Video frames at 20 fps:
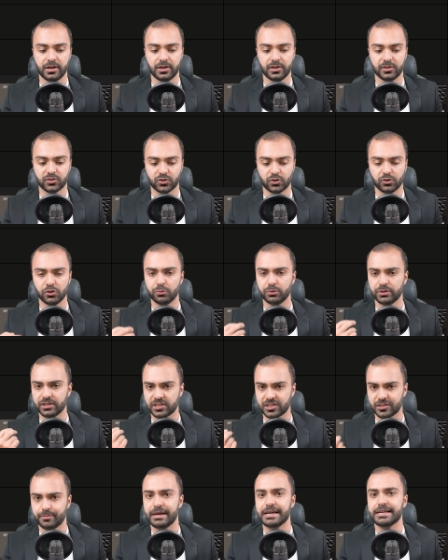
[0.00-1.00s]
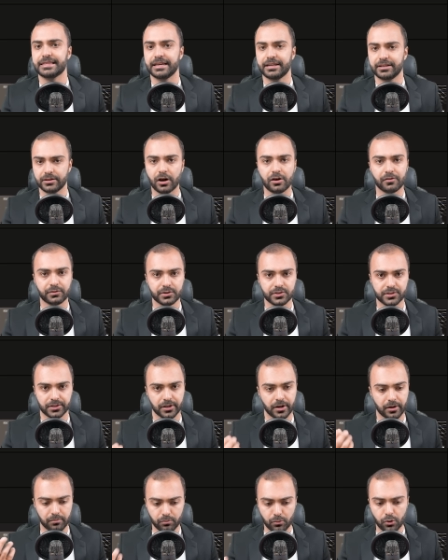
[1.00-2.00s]
So you would expect that it offers a
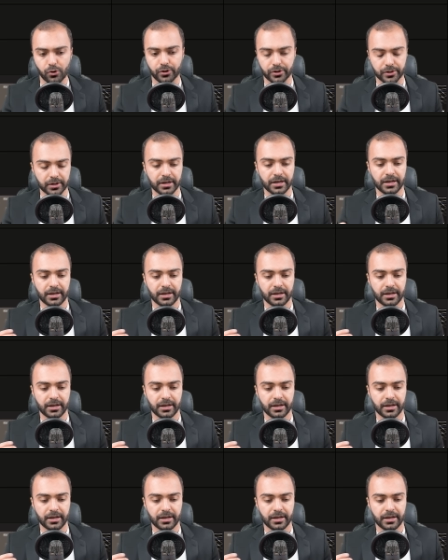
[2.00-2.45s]
lot more.